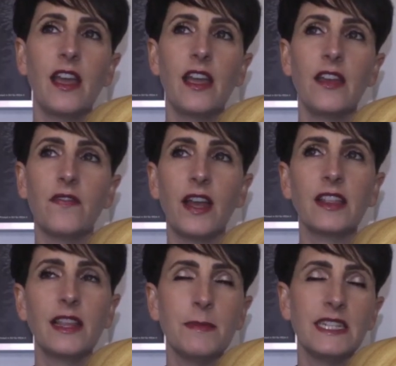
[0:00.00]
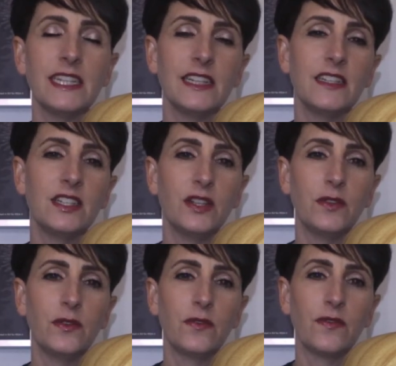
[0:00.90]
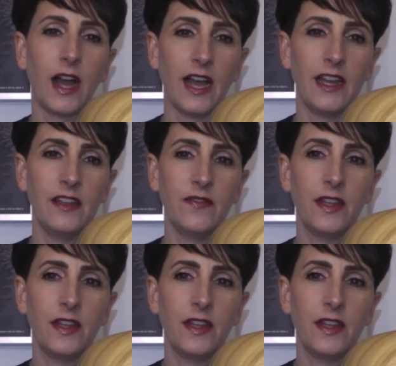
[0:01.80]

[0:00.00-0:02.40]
If I limited to 5,